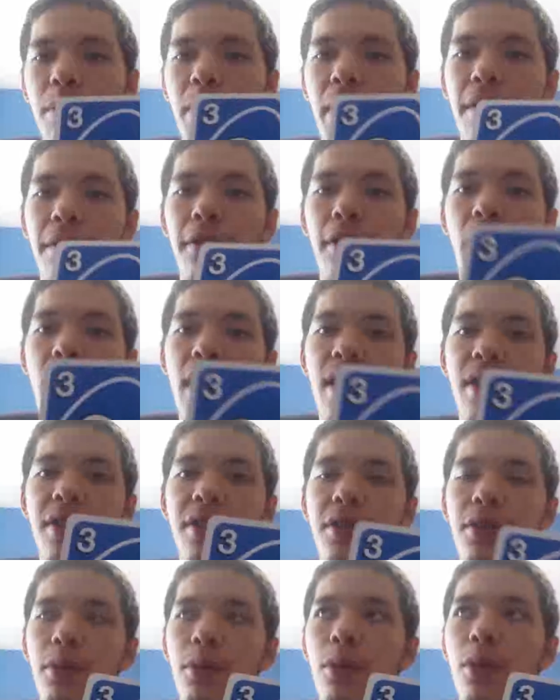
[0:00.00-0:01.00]
with my
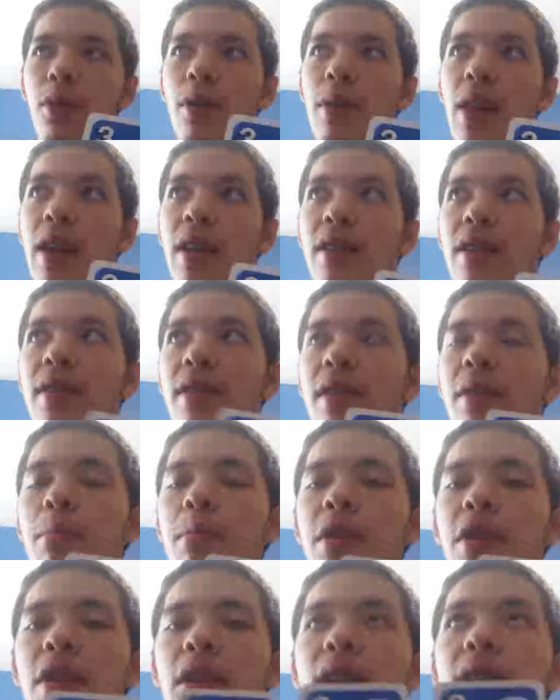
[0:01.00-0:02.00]
friends or like this
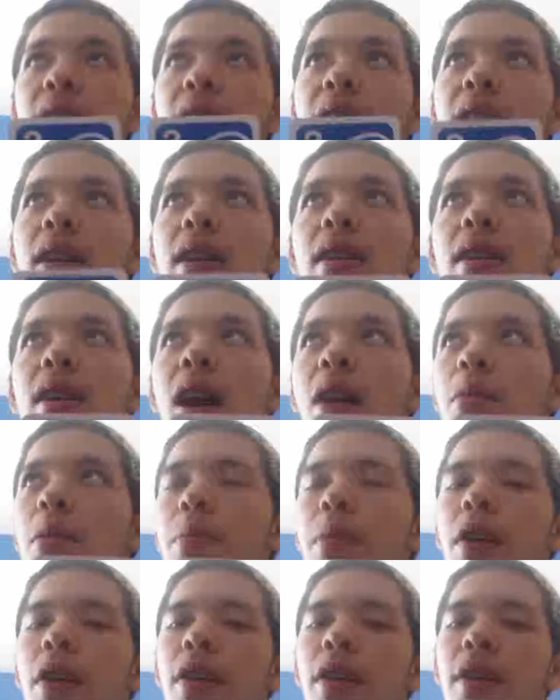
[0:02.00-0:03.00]
community I'm a
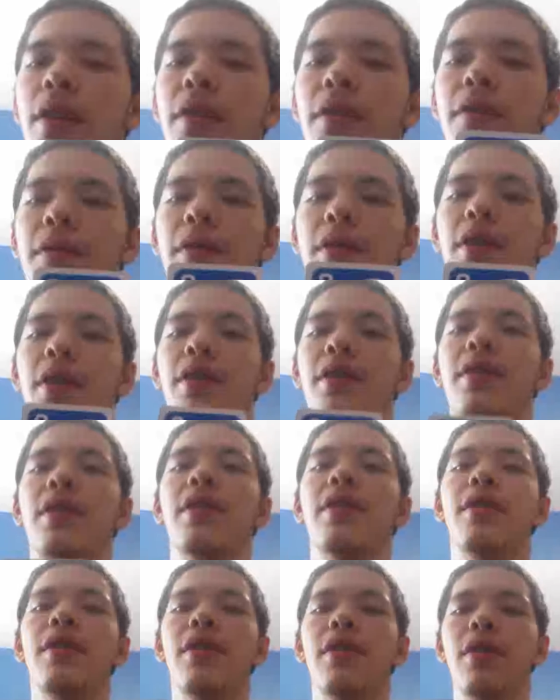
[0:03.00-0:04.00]
part of, you know,
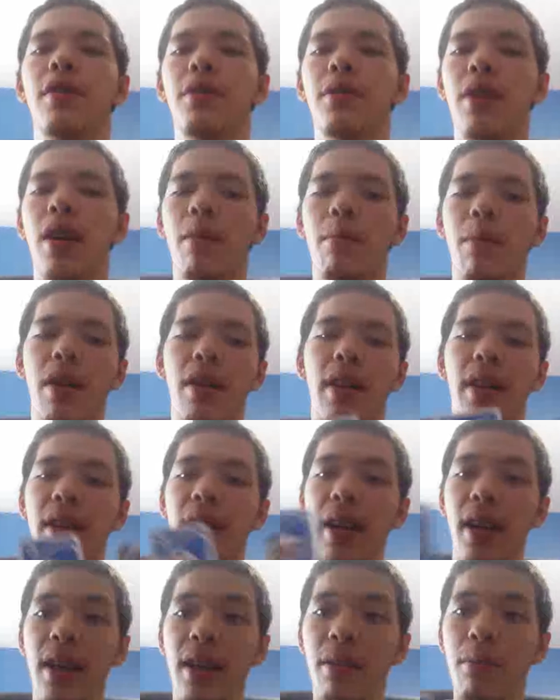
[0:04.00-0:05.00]
since you're talking about like
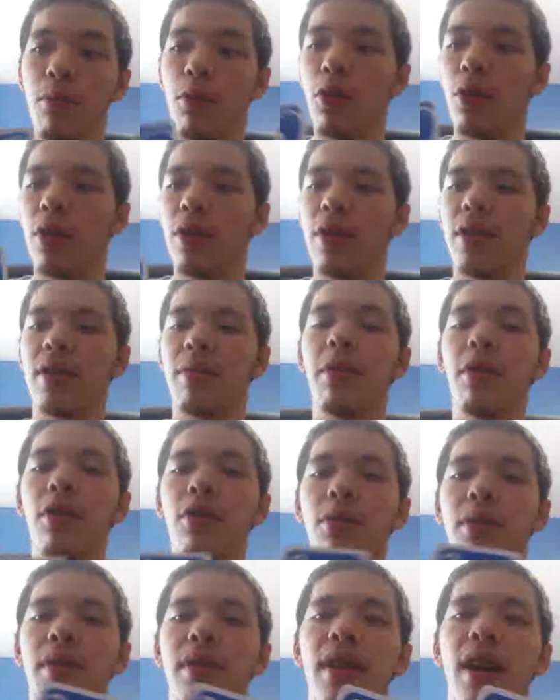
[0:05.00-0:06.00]
getting more into
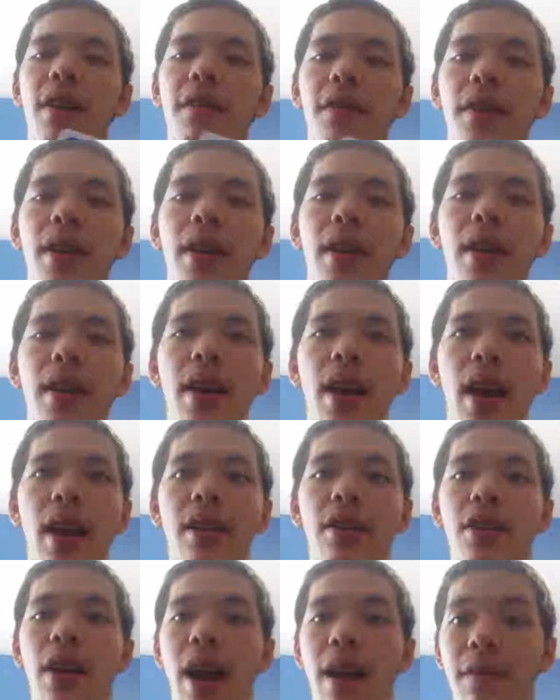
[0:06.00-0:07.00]
spiritual stuff
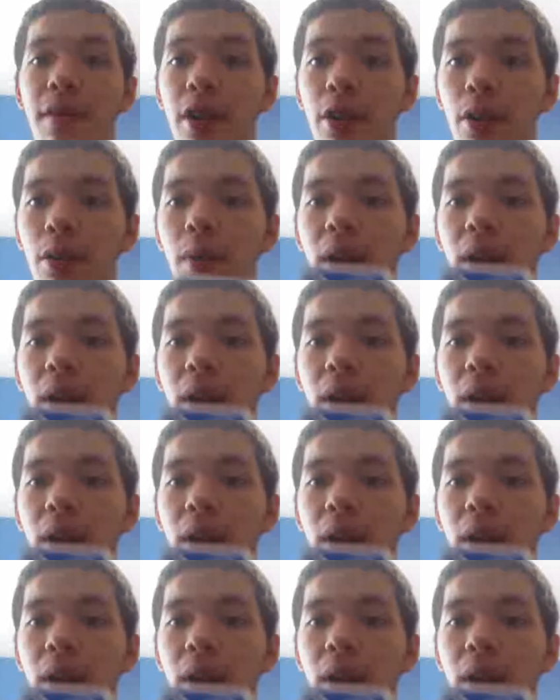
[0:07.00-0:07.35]
and you're having your